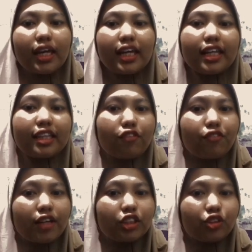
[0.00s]

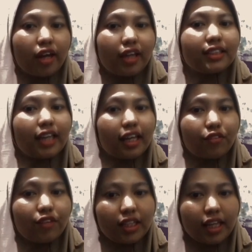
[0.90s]
Identify strengths and
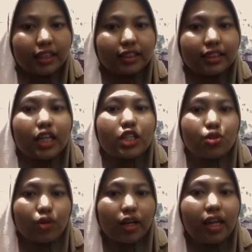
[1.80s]
weakness.
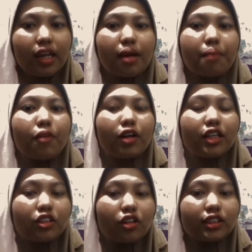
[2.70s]
3.
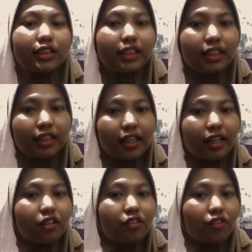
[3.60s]
Monitor
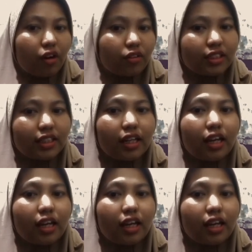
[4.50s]
skill growth.